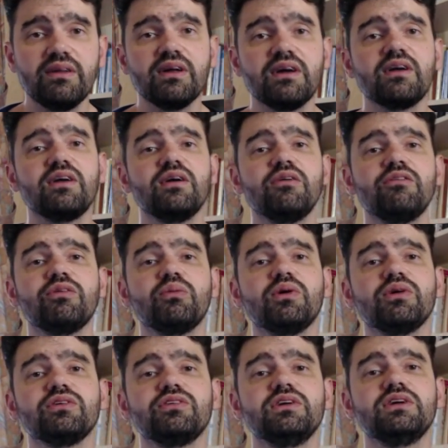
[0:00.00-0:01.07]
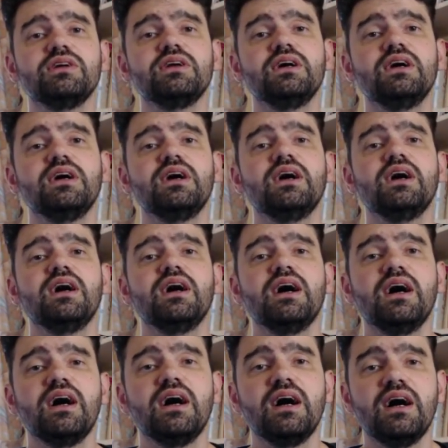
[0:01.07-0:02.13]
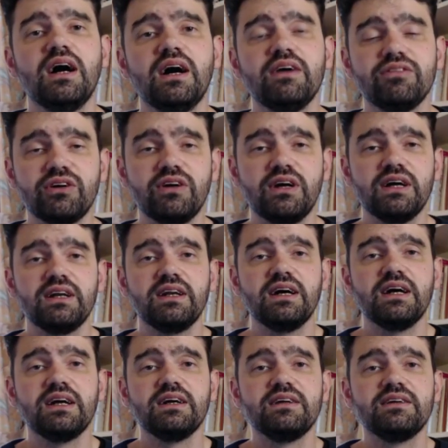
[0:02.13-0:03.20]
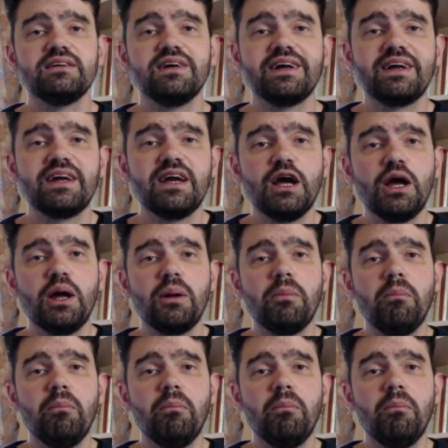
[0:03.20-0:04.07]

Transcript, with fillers: Thank you for watching. Have a great day. Take care.